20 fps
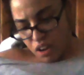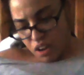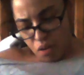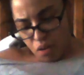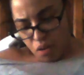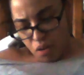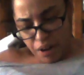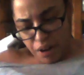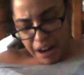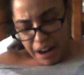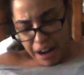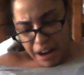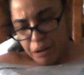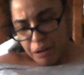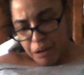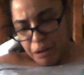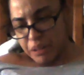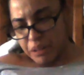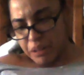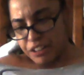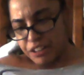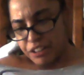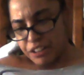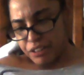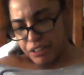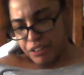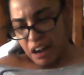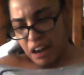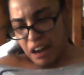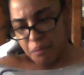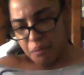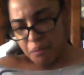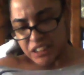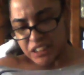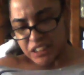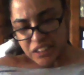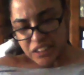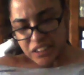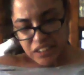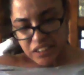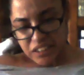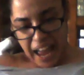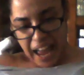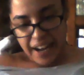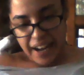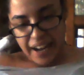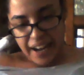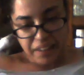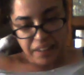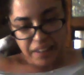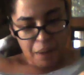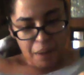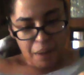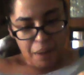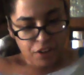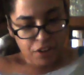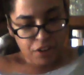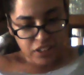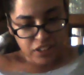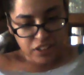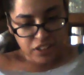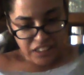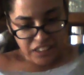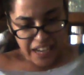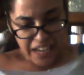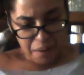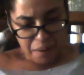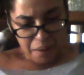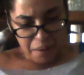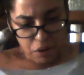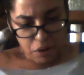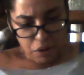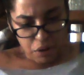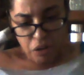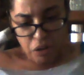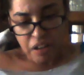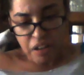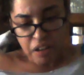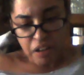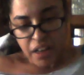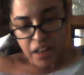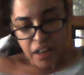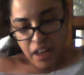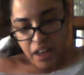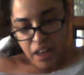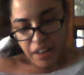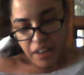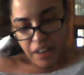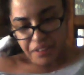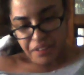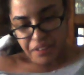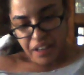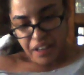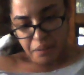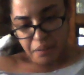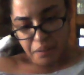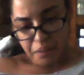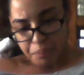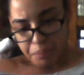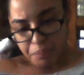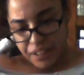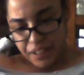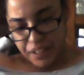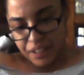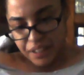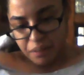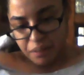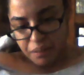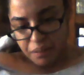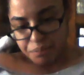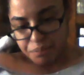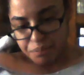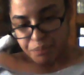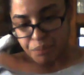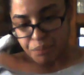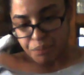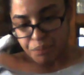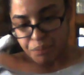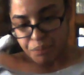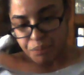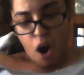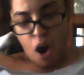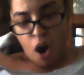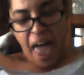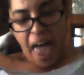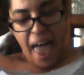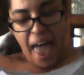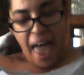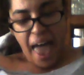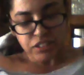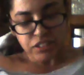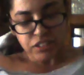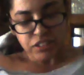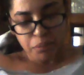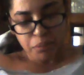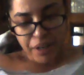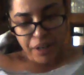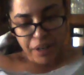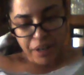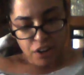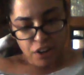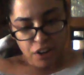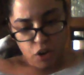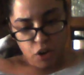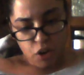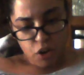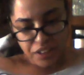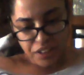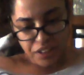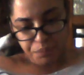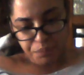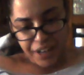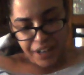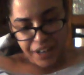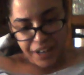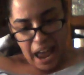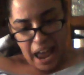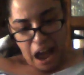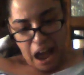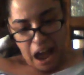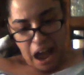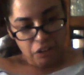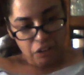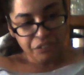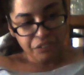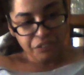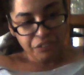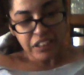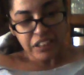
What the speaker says: what I normally do with garments is I lay them out on the table and then pin them, have somebody hold them down